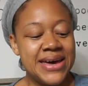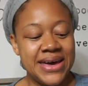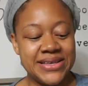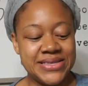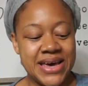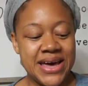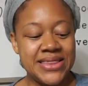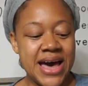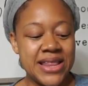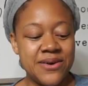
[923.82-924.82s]
It said
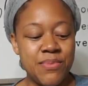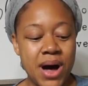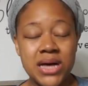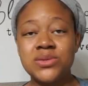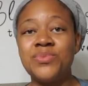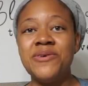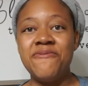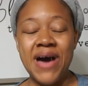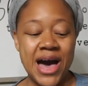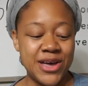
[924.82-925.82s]
that the box will be
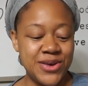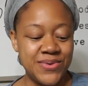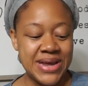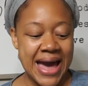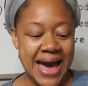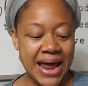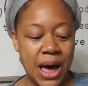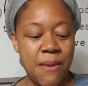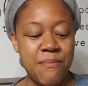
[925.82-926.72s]
valued at